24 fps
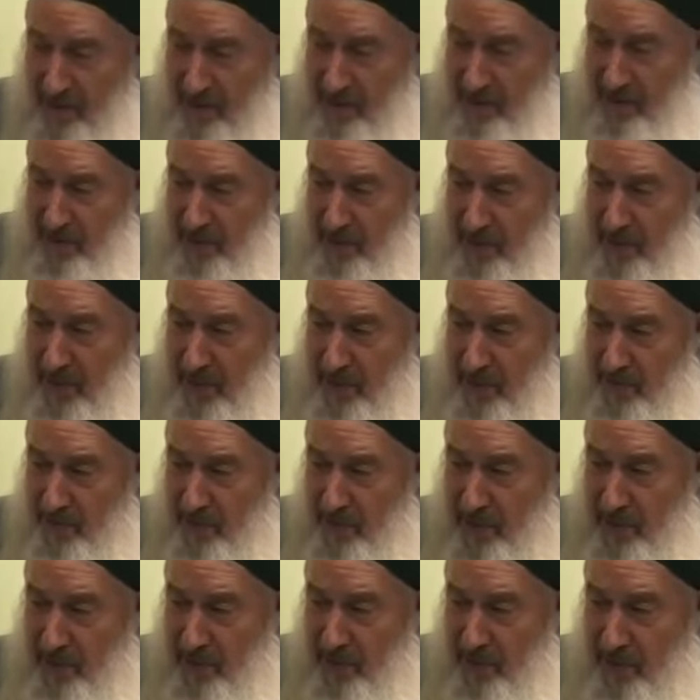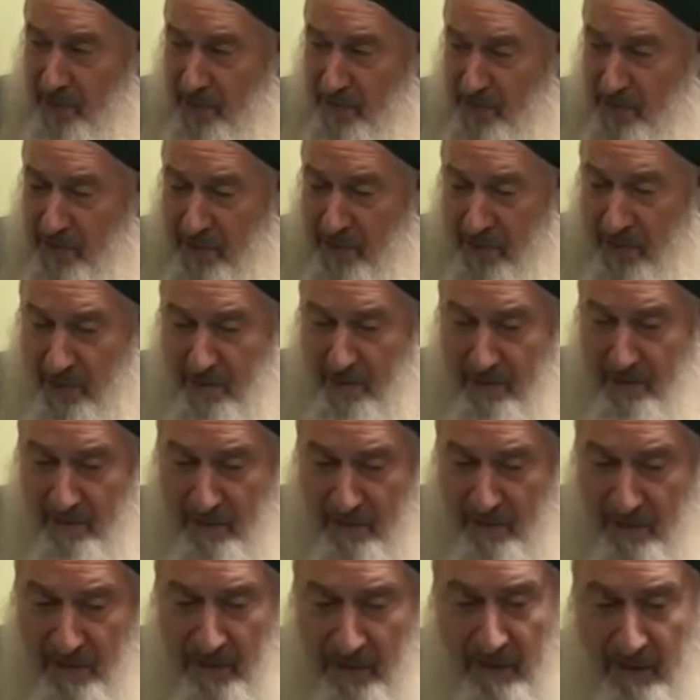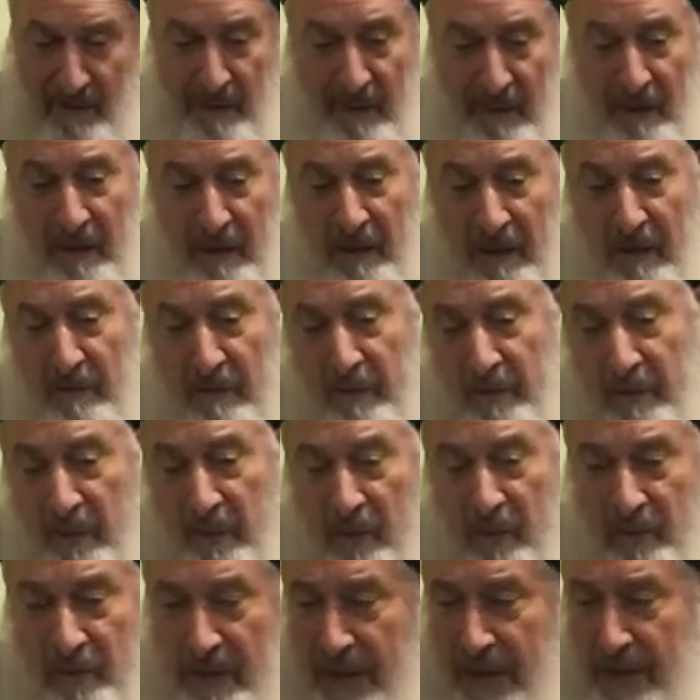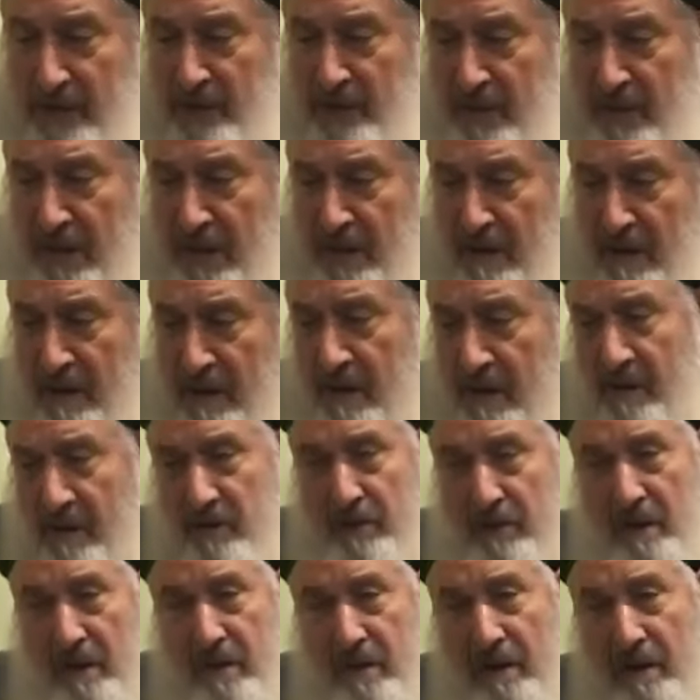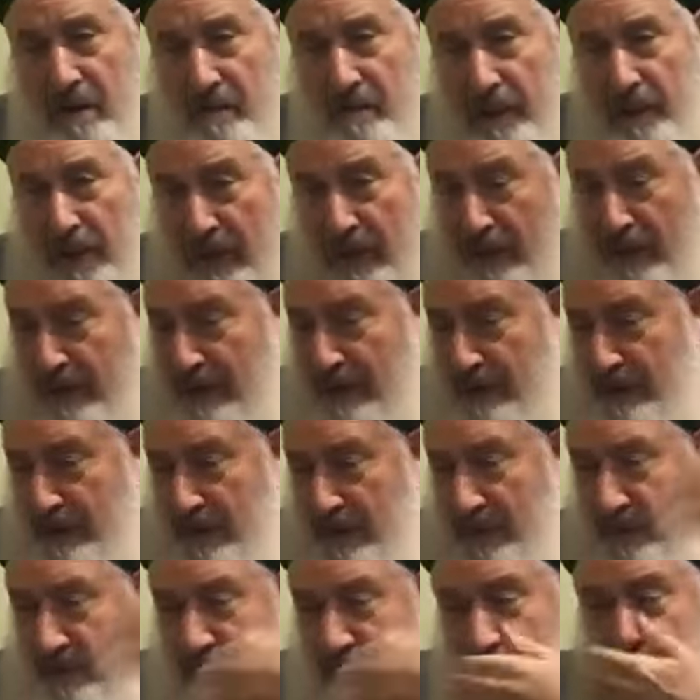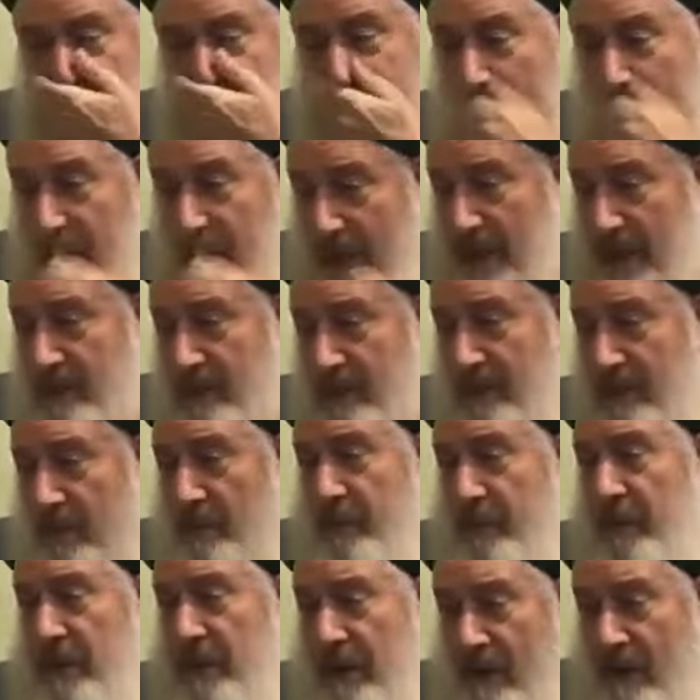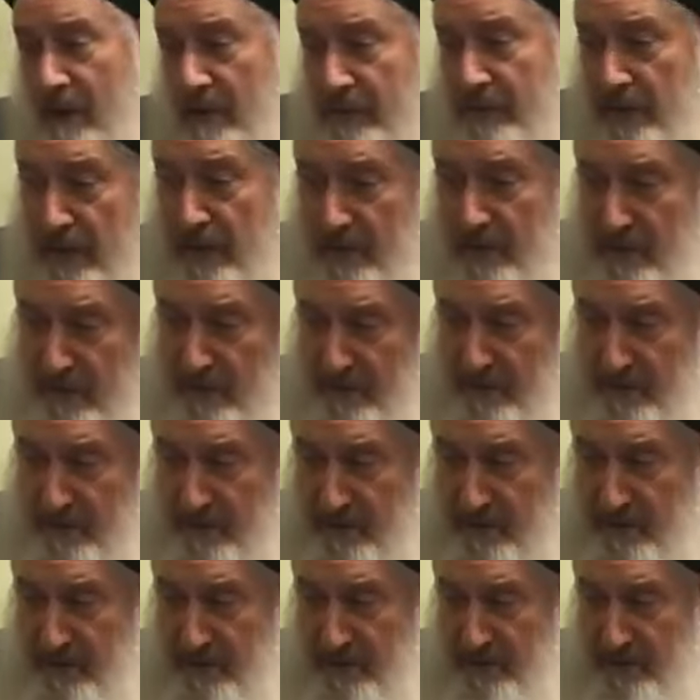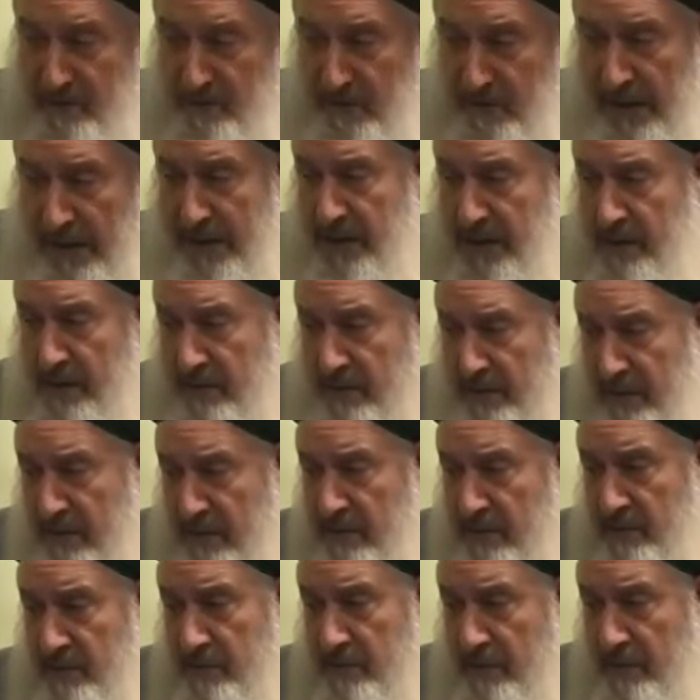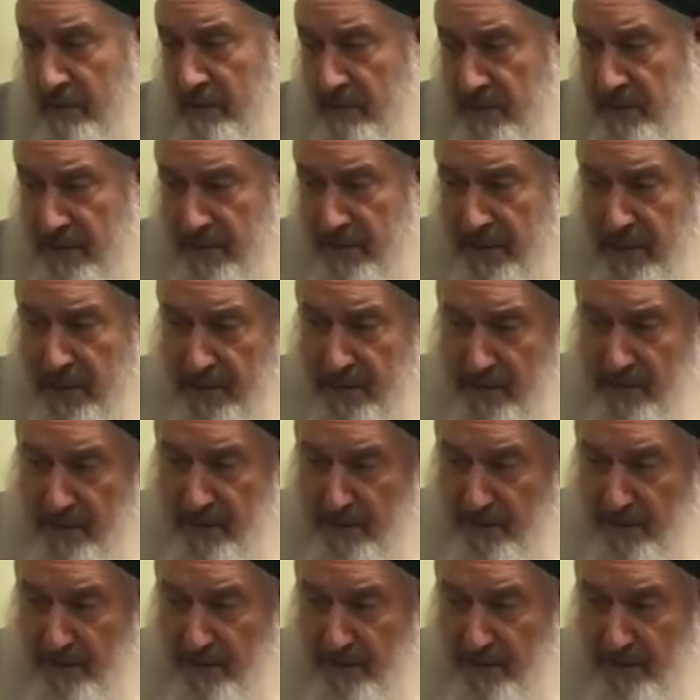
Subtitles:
Shaitan power comes down. If you don't catch it there, shaitan power increases. So yes, they're feeding off our anger. At least you can say that.